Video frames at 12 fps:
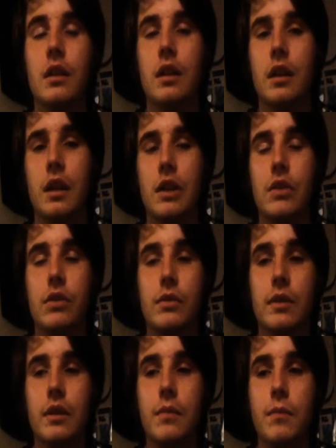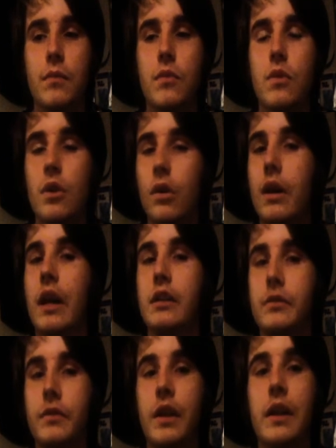it was not
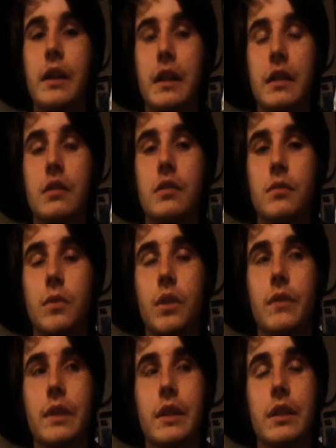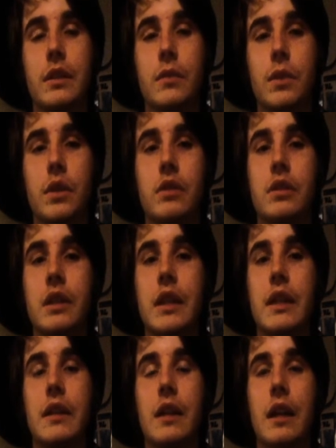as funny as what we were
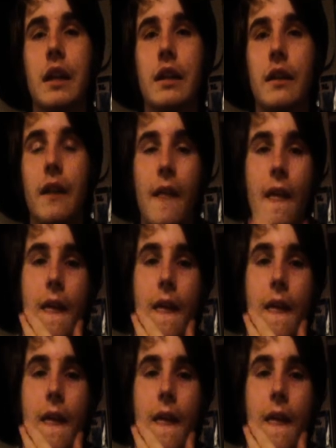seeing, and